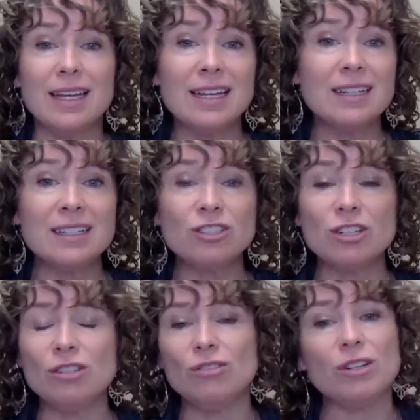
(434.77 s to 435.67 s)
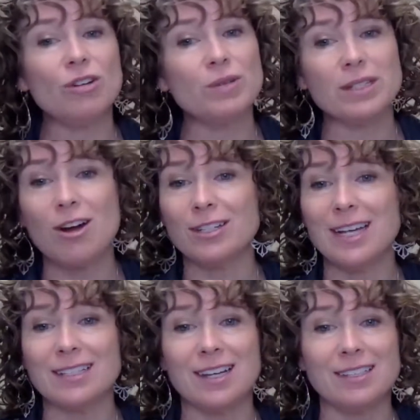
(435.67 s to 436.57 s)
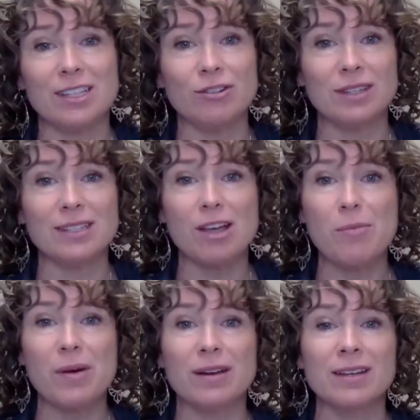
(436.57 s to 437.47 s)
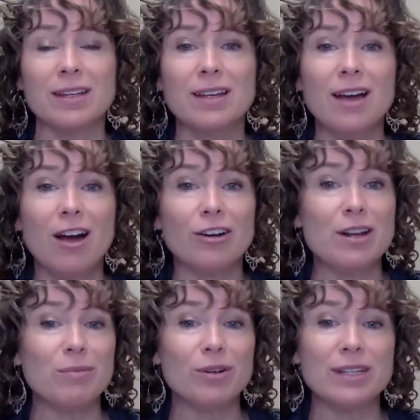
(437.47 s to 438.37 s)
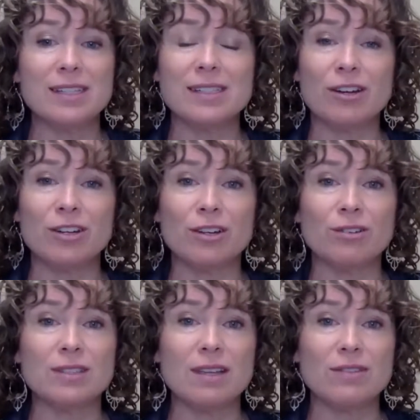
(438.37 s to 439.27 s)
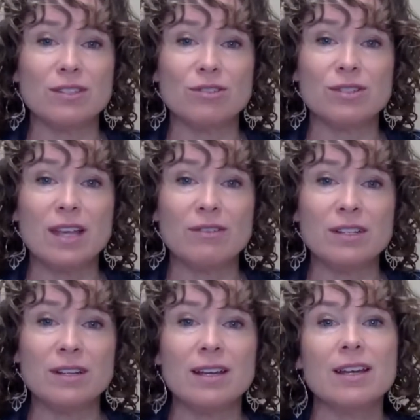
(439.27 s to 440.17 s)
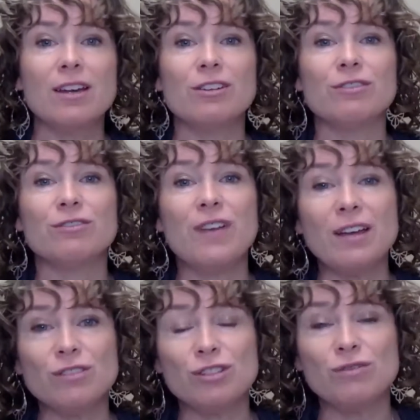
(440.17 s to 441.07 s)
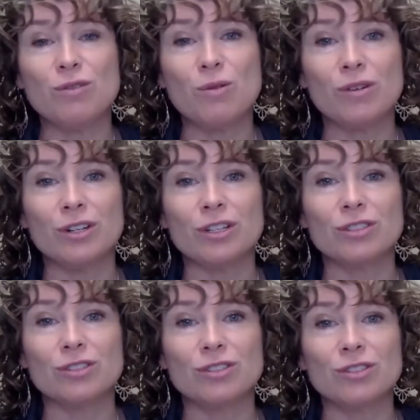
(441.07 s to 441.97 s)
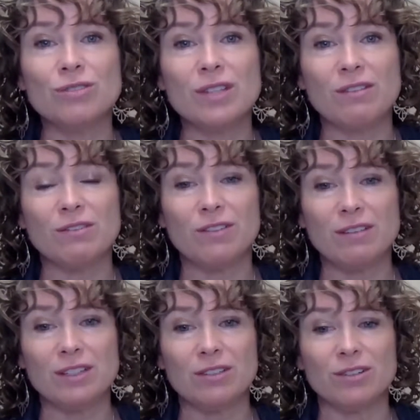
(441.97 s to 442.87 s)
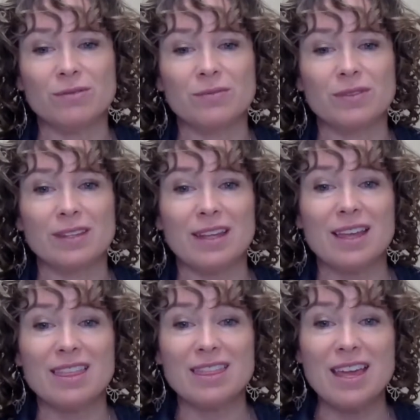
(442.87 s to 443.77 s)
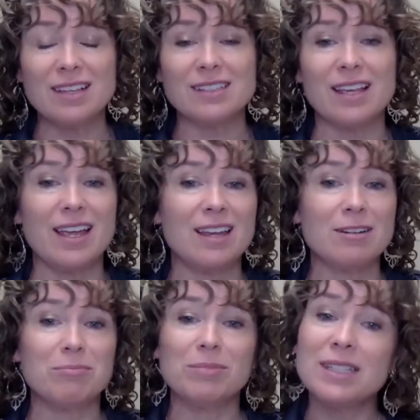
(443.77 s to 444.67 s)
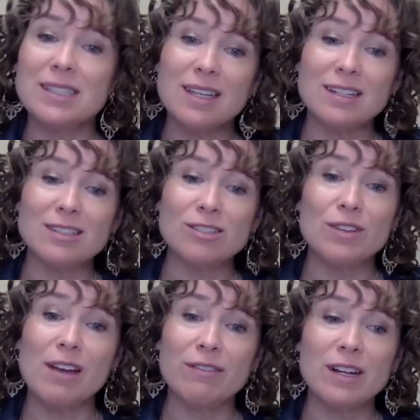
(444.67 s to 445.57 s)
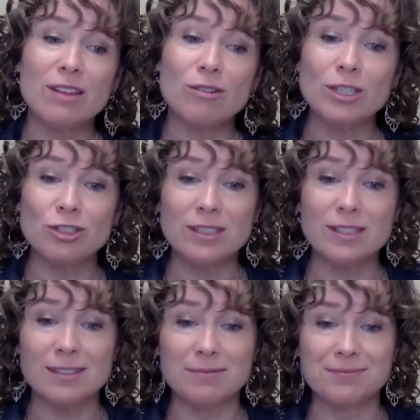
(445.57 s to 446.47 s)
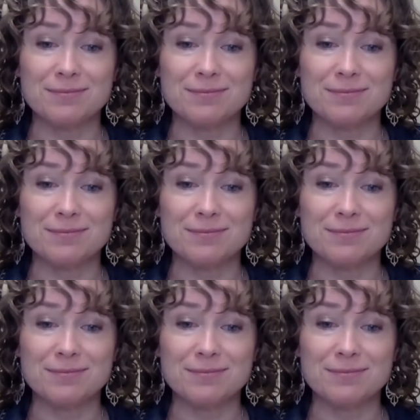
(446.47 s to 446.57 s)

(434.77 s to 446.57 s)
In addition, you can always contact us here at the SELPA. Our number is area code 707-524-2750. Thanks, and please let us know if you have any other questions.